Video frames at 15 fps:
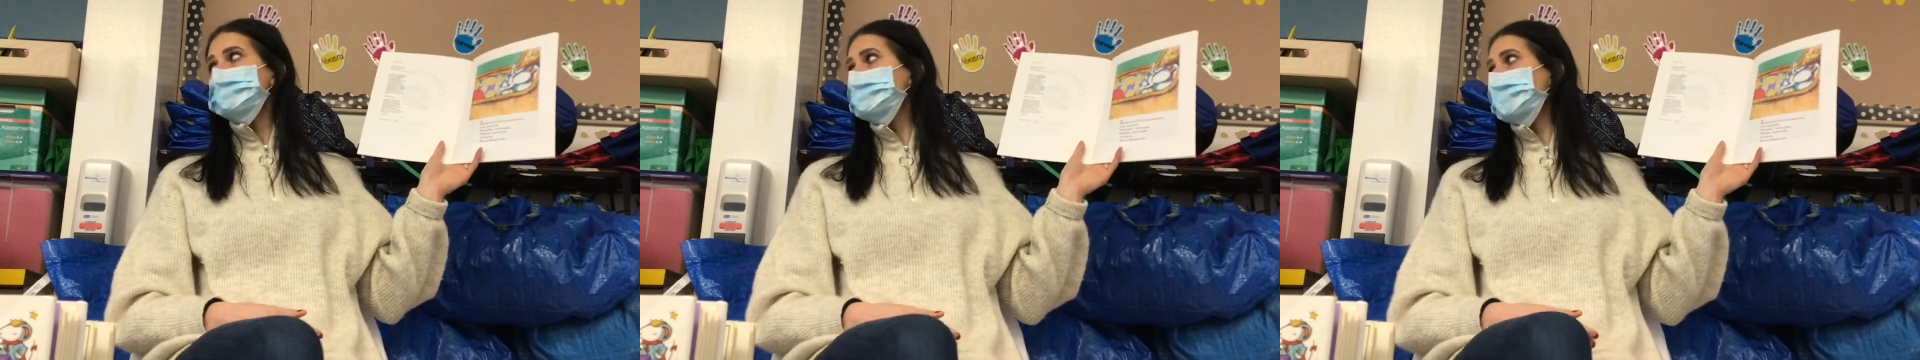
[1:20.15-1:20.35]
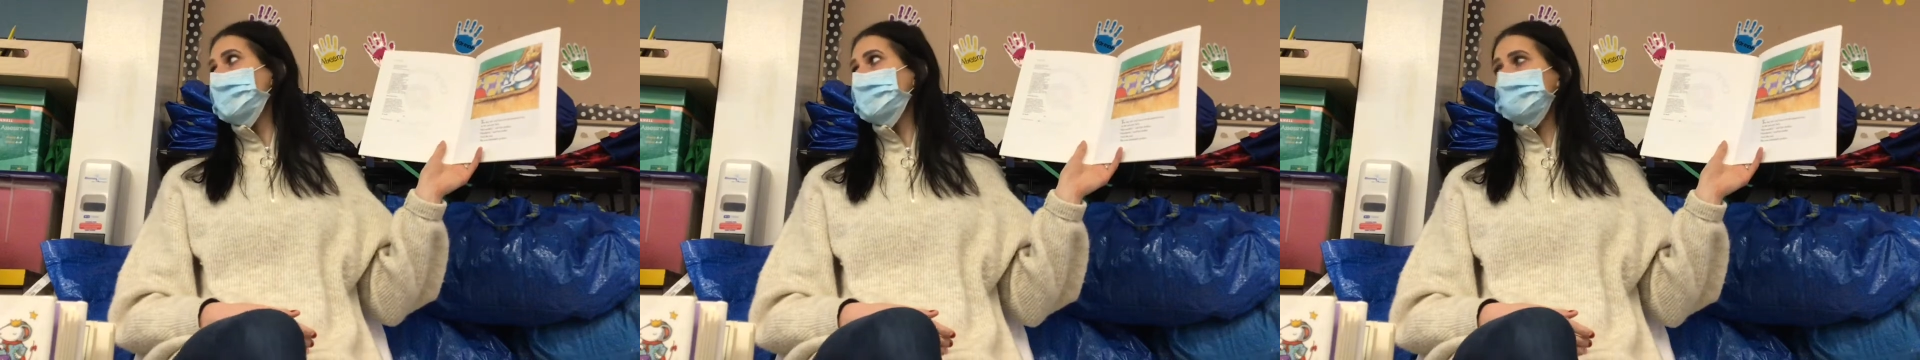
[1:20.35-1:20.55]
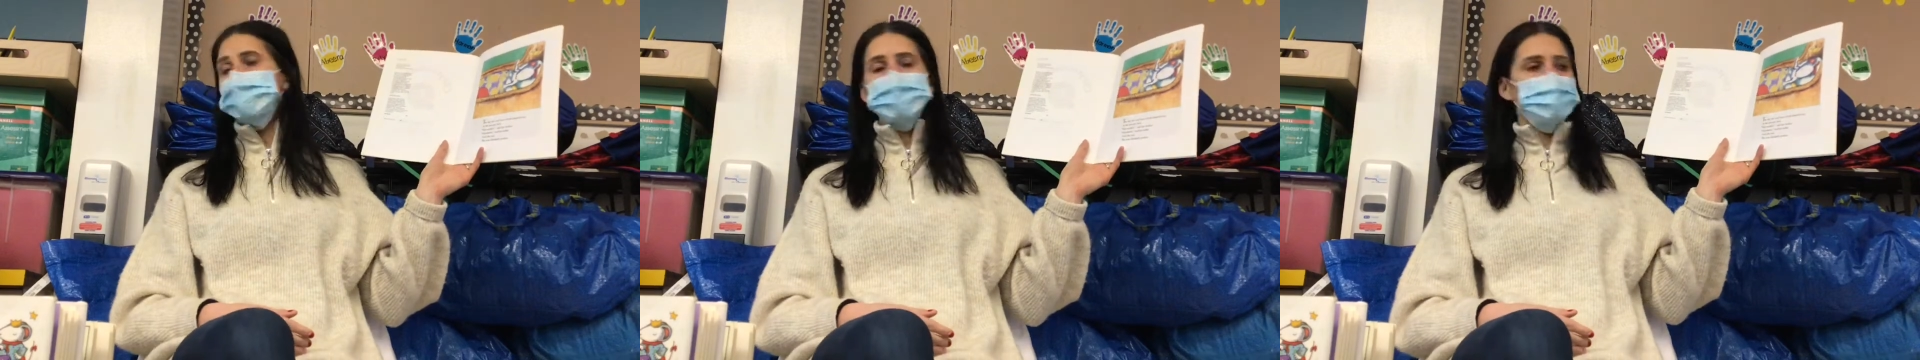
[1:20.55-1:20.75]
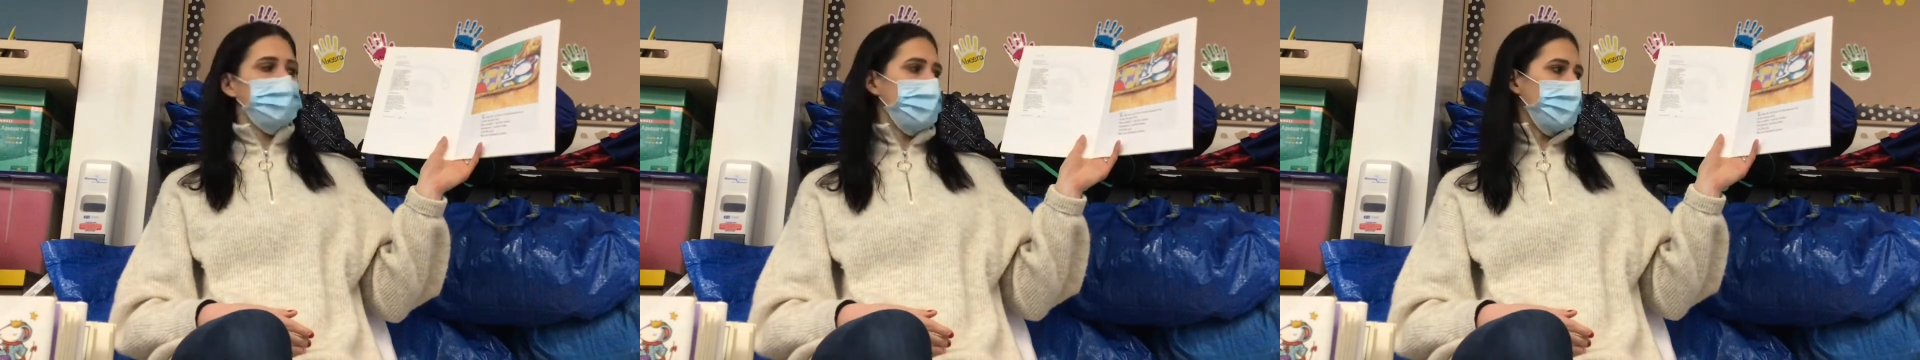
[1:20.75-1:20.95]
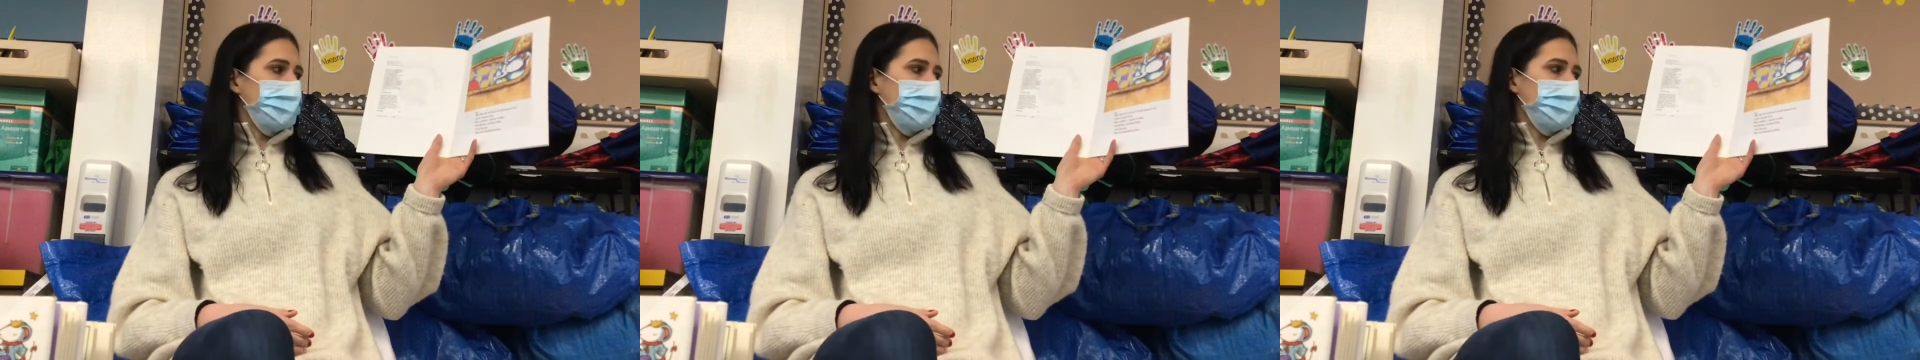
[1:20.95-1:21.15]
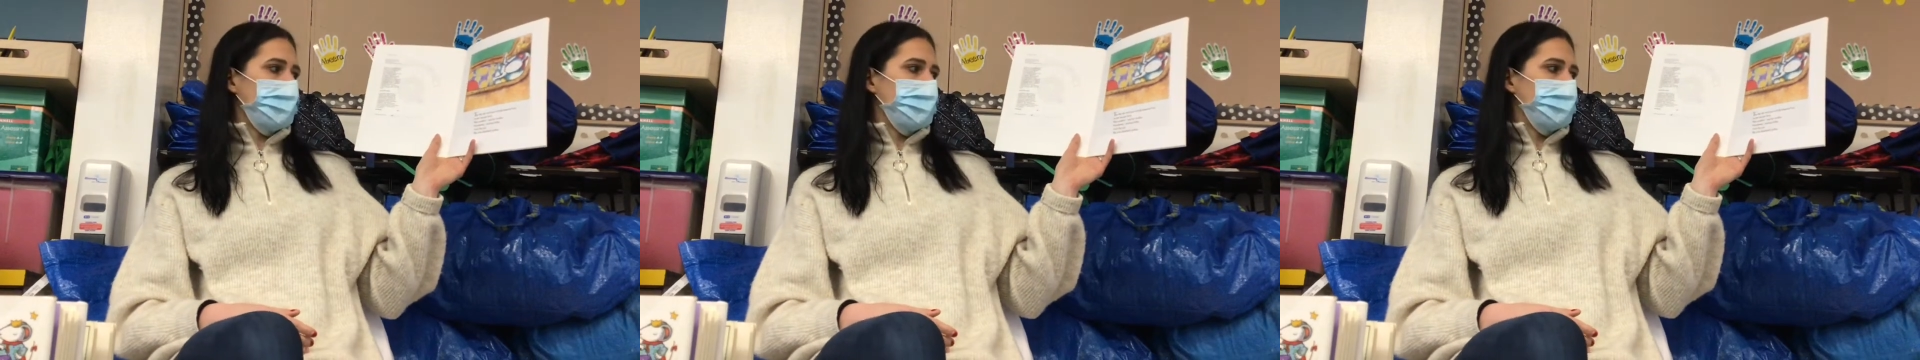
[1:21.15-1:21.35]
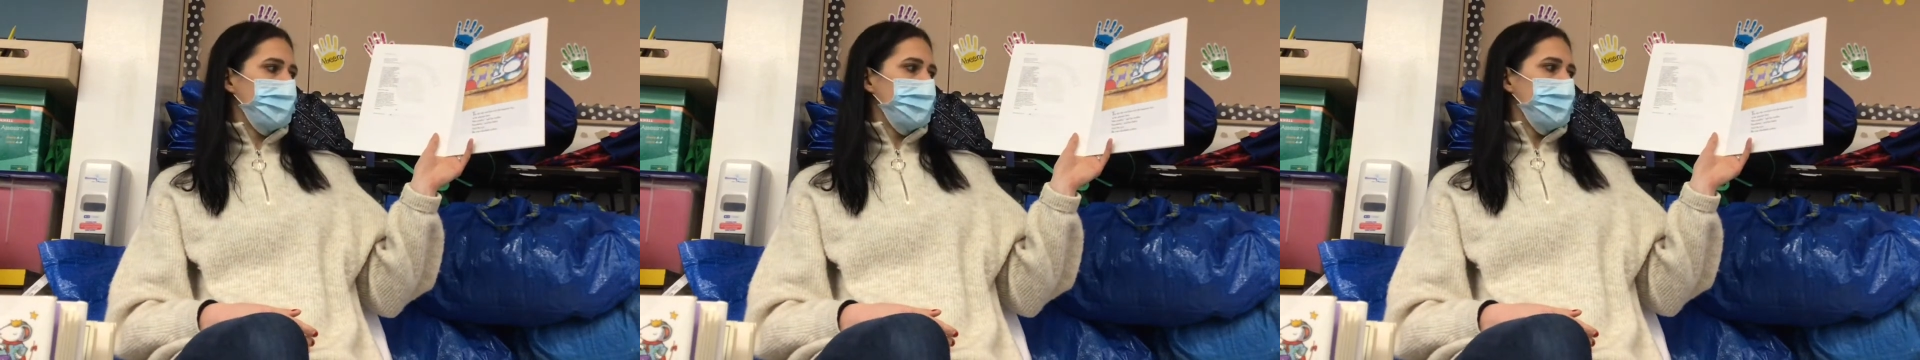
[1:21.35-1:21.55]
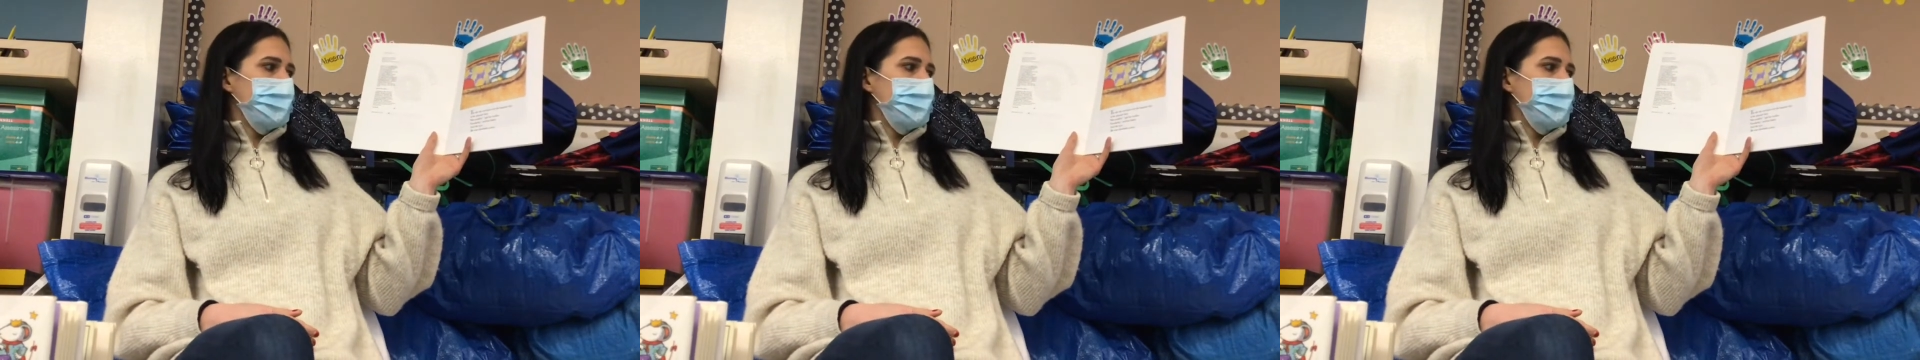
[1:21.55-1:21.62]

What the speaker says: said her mother.